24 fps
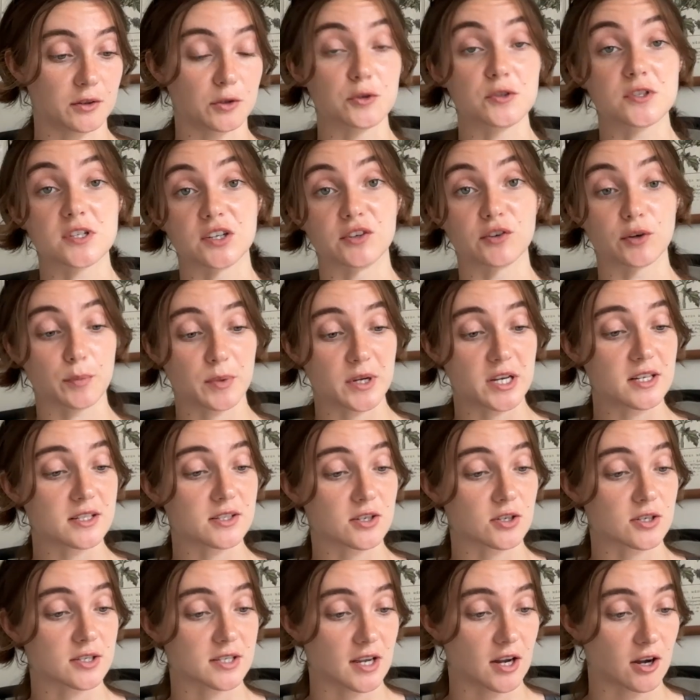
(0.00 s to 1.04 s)
Lucy repeats
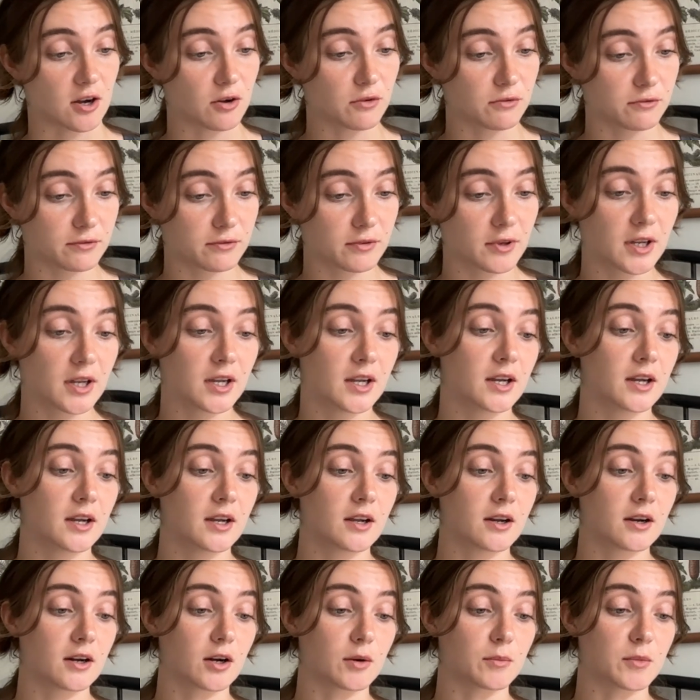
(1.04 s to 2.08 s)
herself,
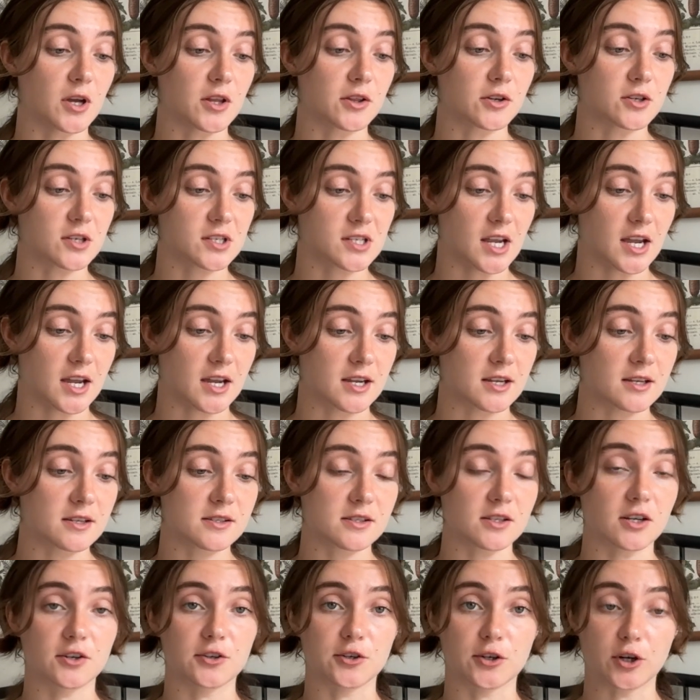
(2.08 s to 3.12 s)
her mother says
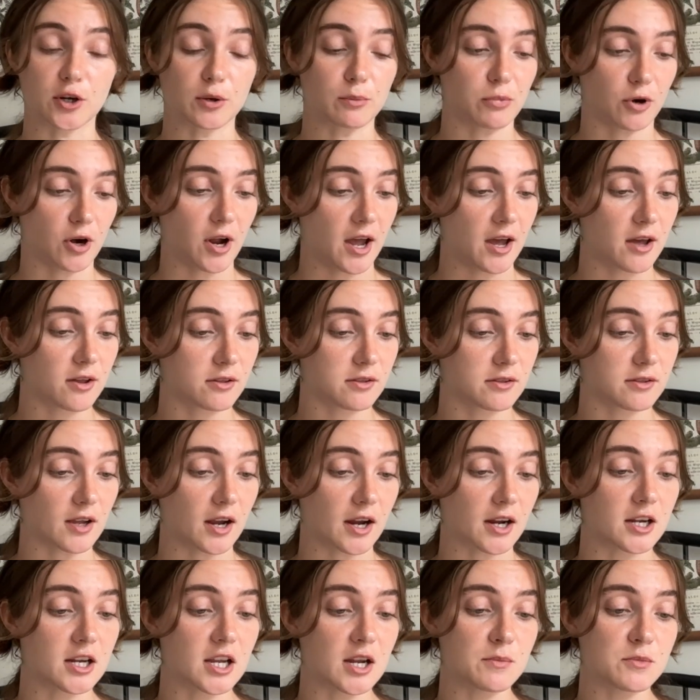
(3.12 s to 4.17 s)
under her breath,
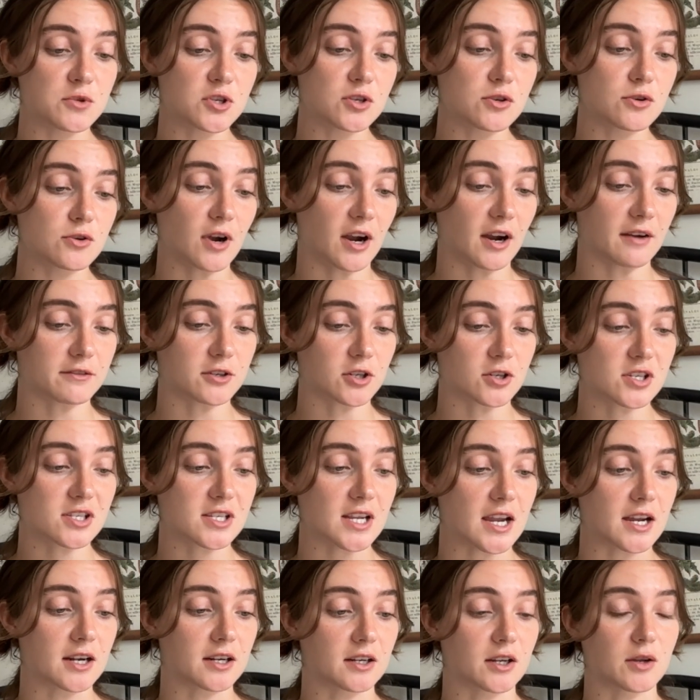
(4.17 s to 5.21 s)
"I named you after
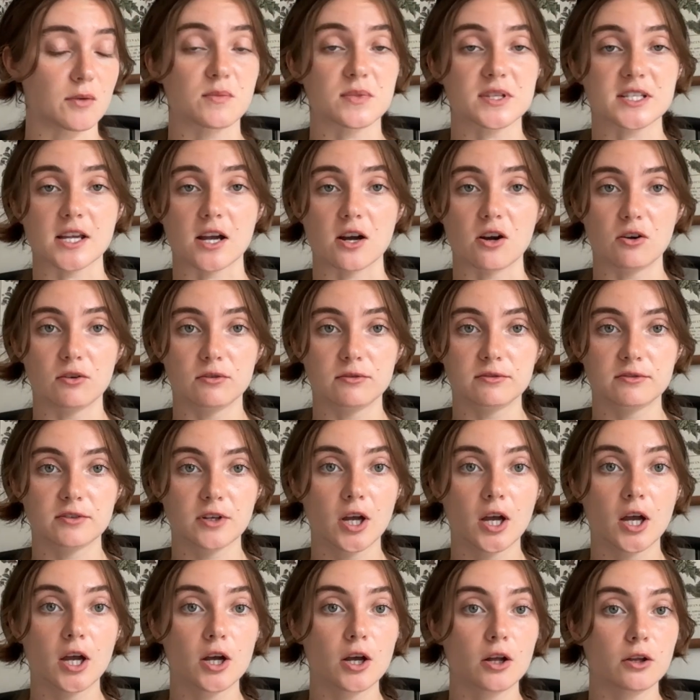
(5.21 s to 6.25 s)
Satan himself.
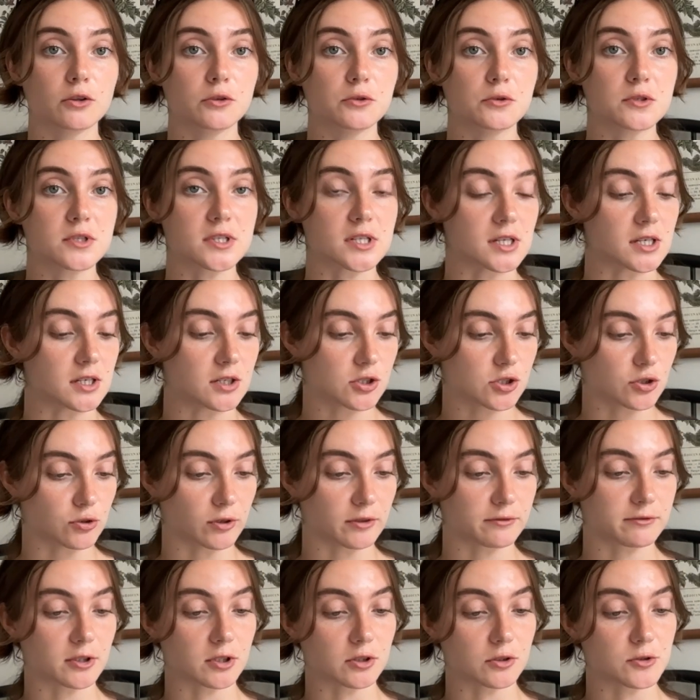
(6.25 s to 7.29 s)
Lucy,
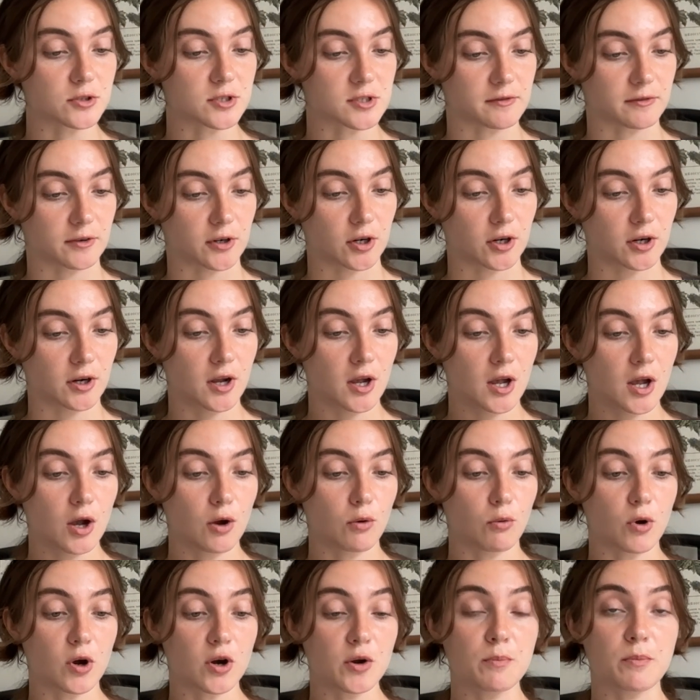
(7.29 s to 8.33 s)
short for Lucifer.
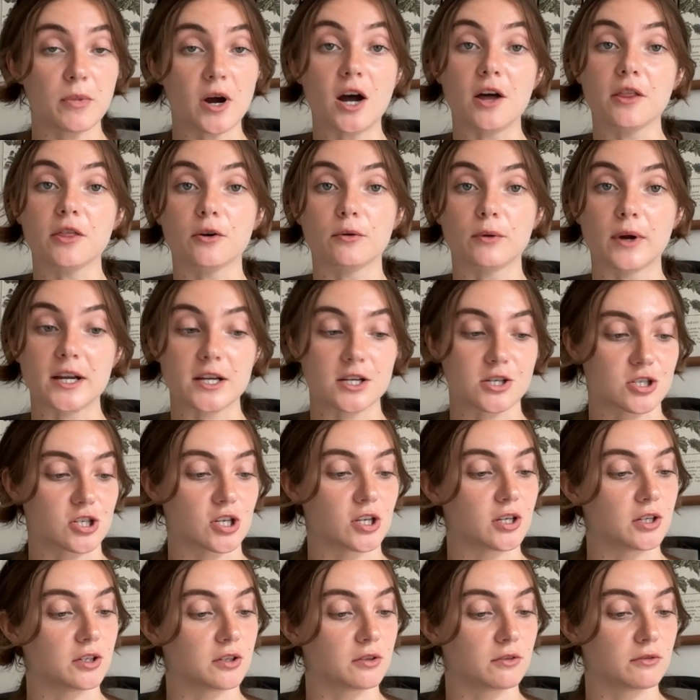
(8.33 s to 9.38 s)
What a
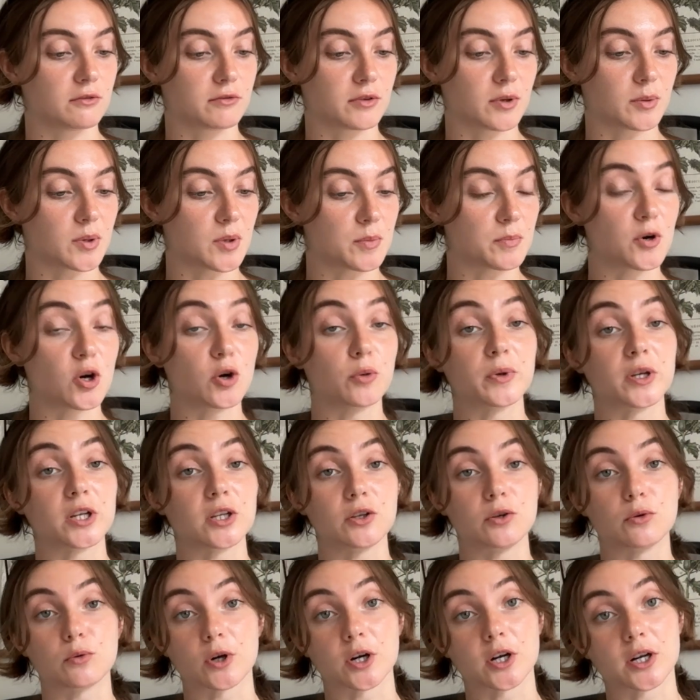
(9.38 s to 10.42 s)
botheration from the moment
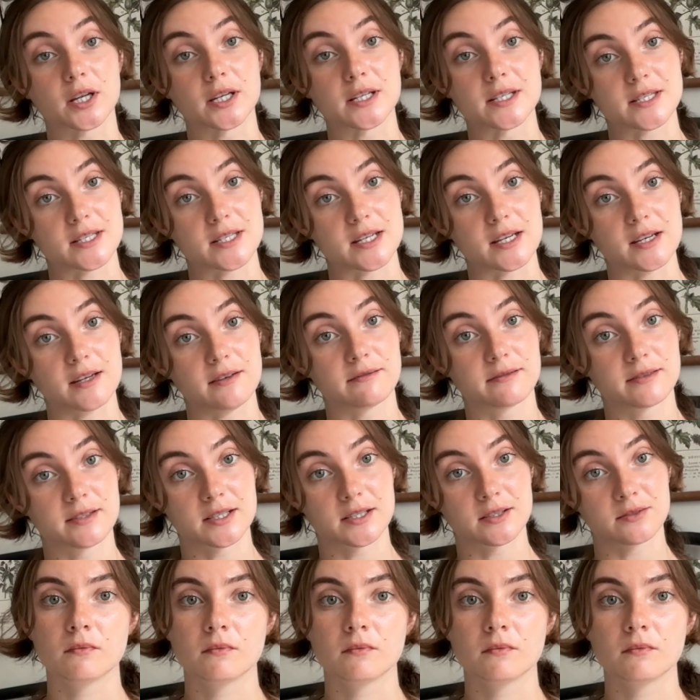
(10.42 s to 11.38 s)
you were conceived."